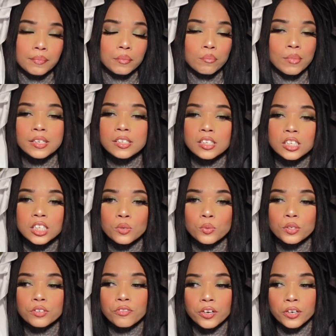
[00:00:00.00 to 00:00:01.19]
My sister
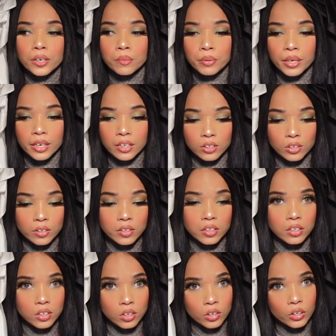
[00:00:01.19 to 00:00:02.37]
was very big into the
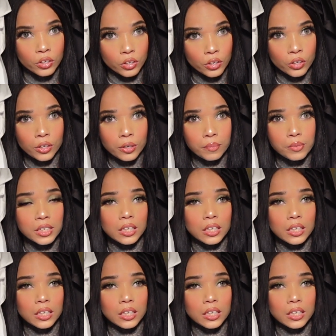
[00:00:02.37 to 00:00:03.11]
herbs